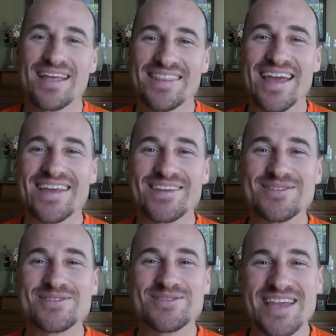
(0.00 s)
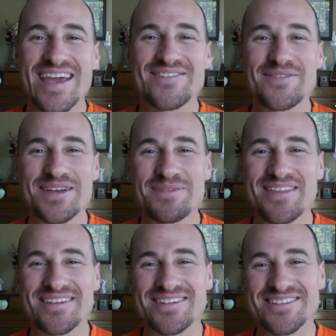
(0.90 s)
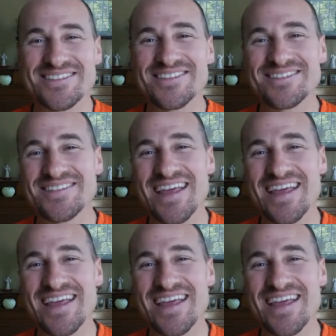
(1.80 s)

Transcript: Thank you, Suzanne, for being a mother to our children.